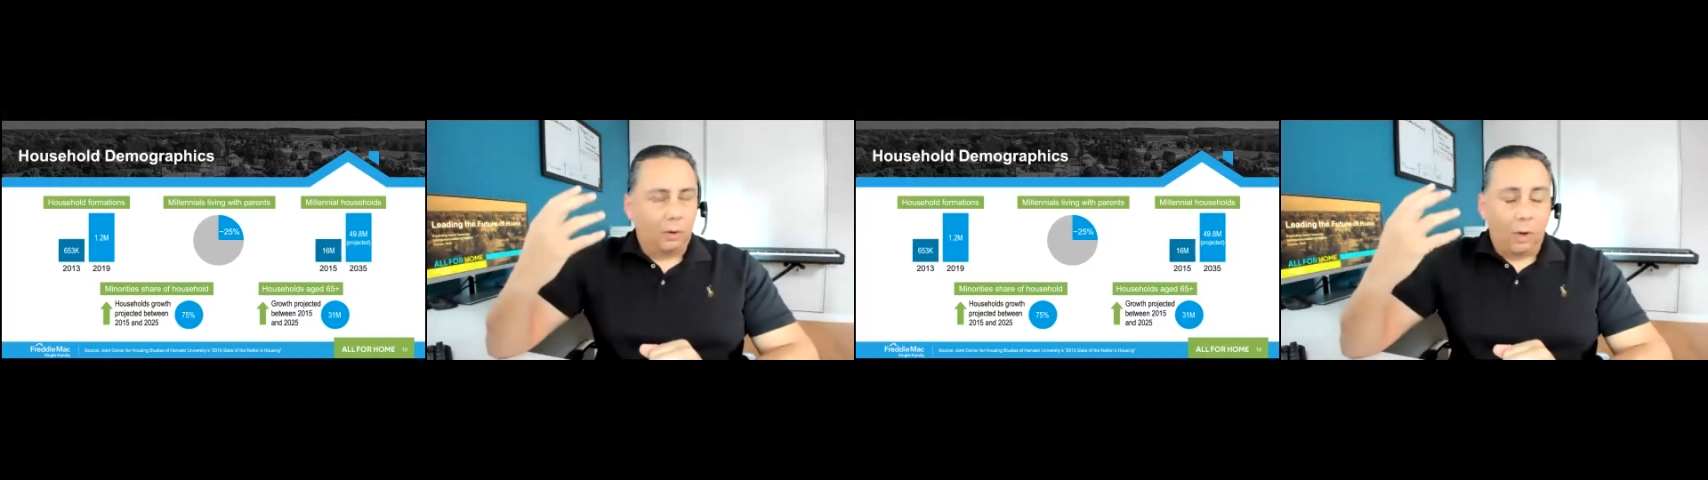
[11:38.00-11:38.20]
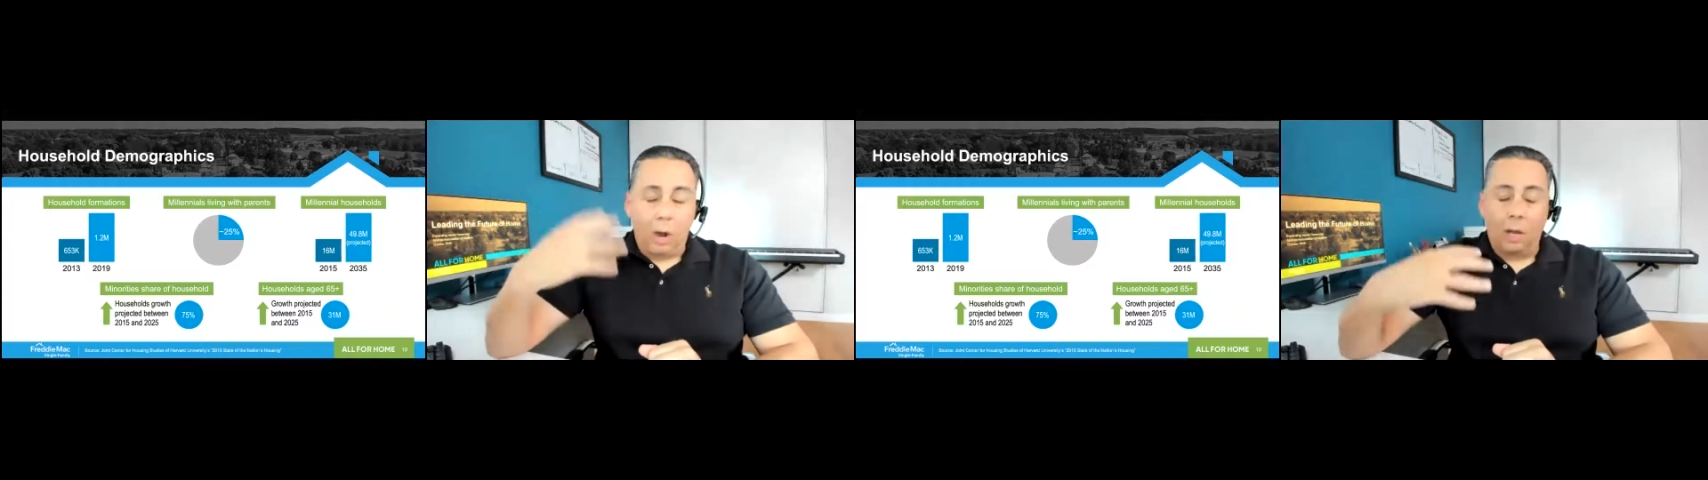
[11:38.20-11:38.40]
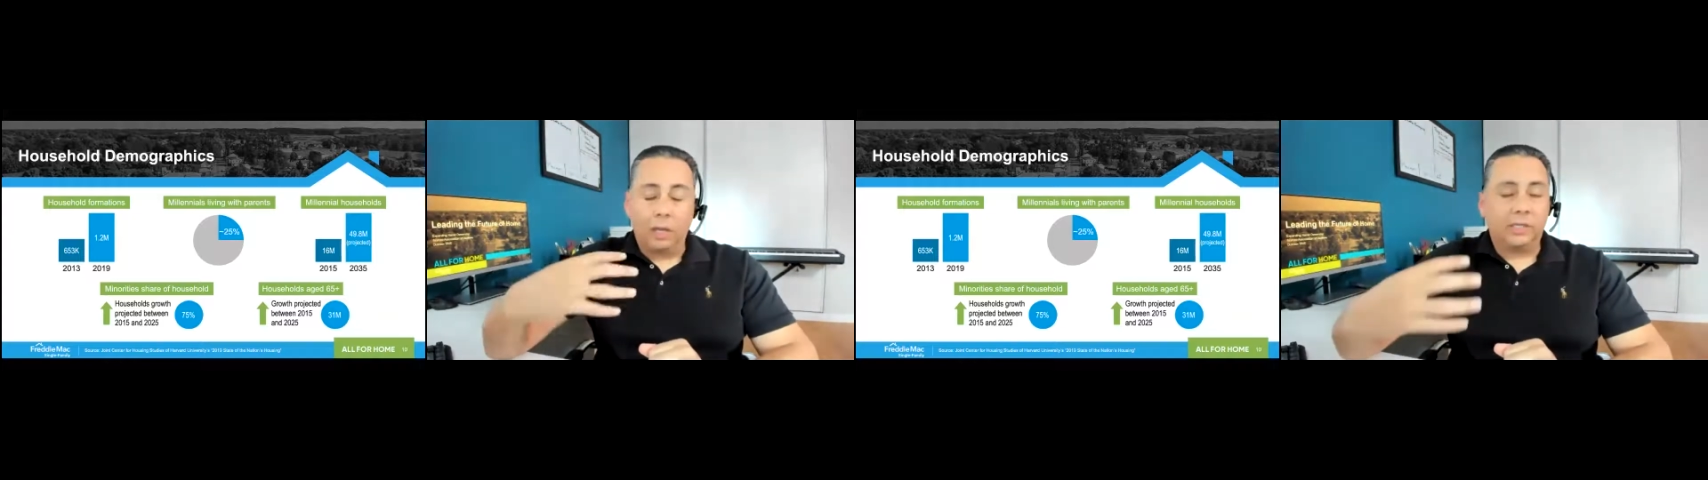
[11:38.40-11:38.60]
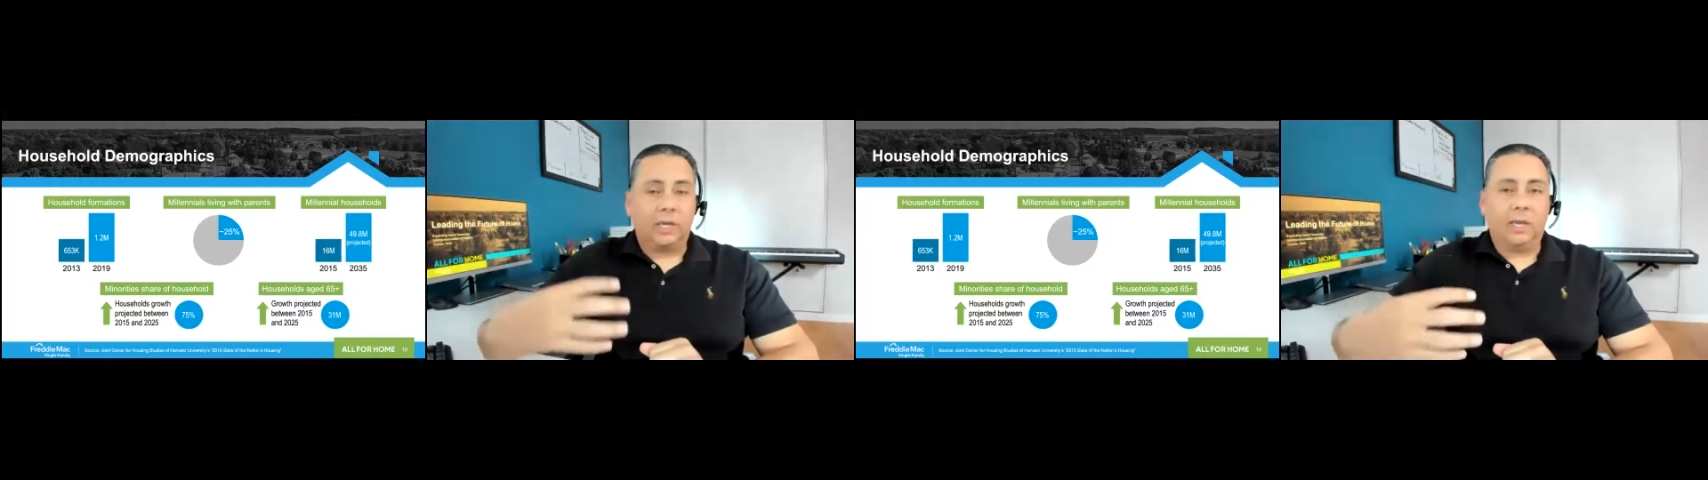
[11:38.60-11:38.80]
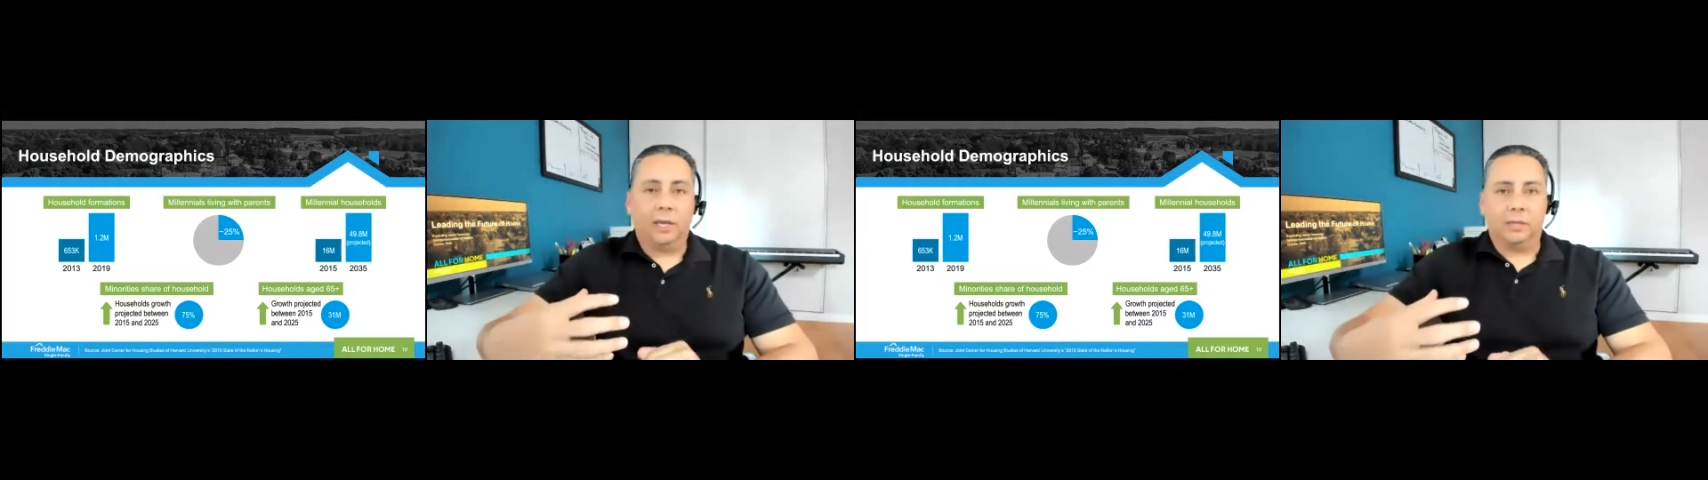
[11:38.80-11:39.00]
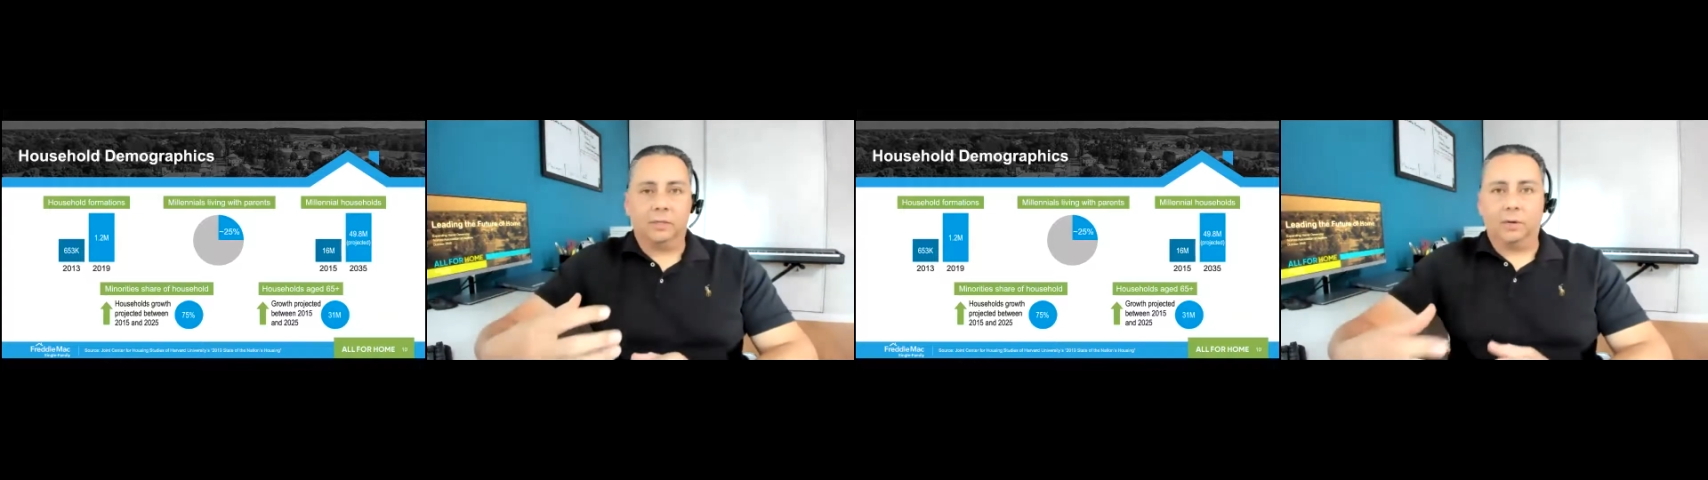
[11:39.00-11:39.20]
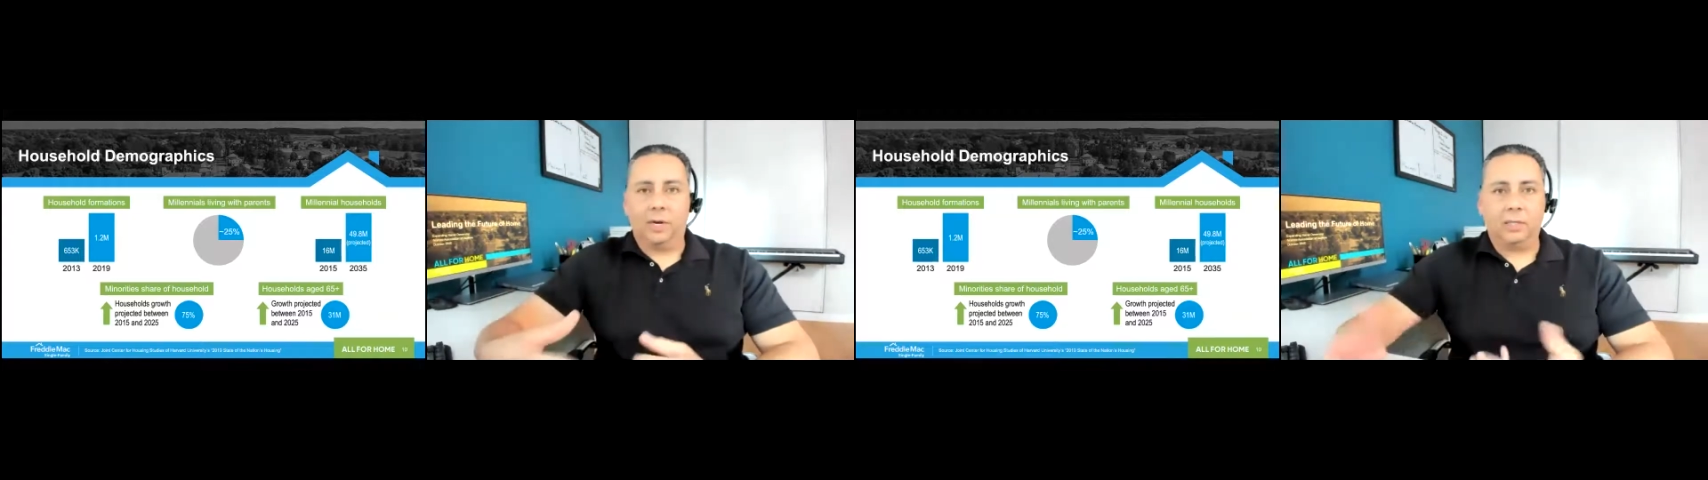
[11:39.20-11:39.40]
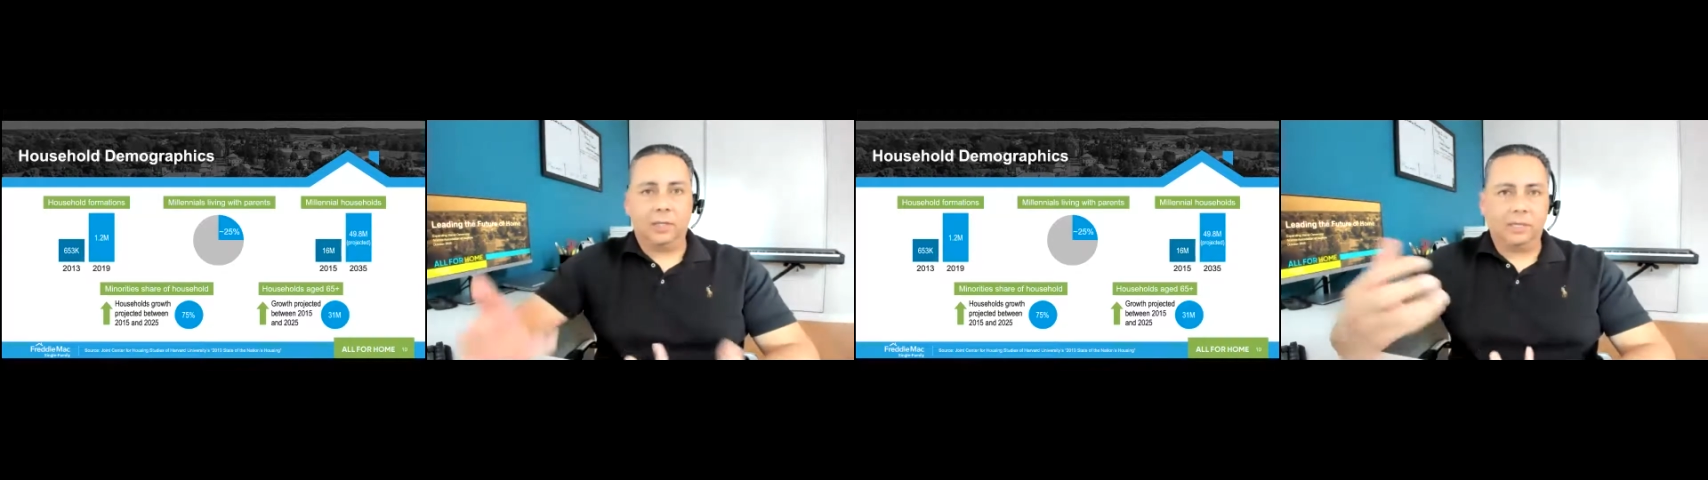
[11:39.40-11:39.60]
college kids, or
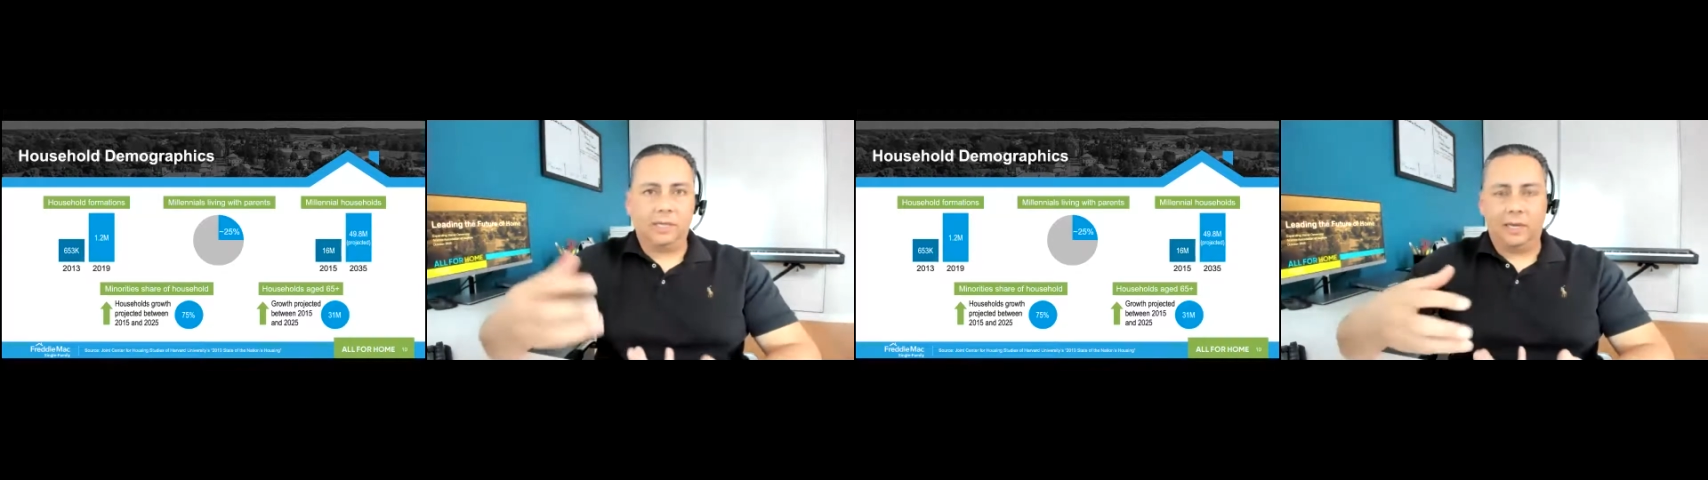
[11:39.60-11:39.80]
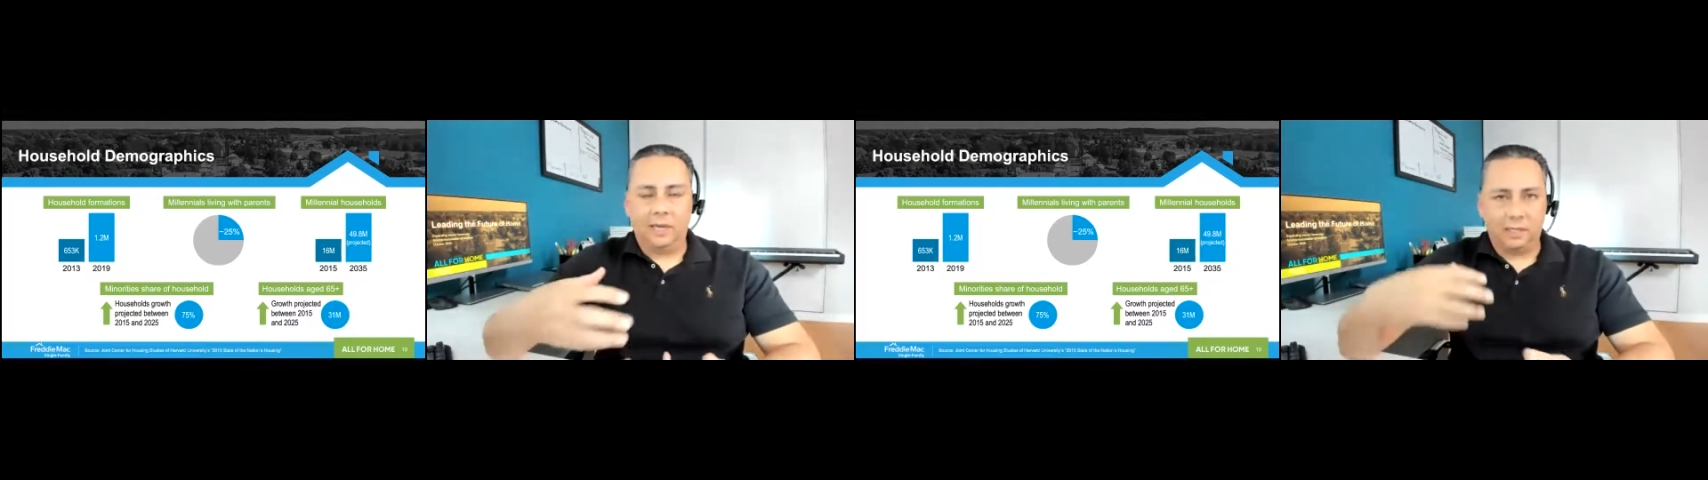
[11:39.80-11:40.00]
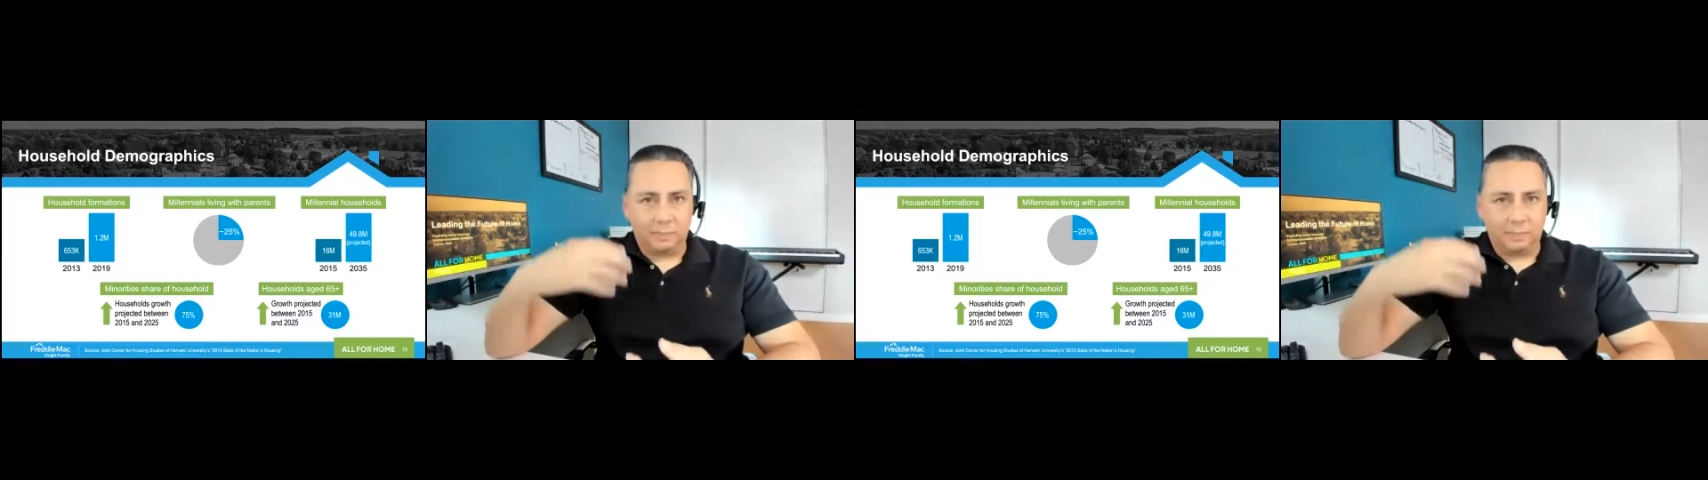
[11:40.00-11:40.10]
I shouldn't say kids,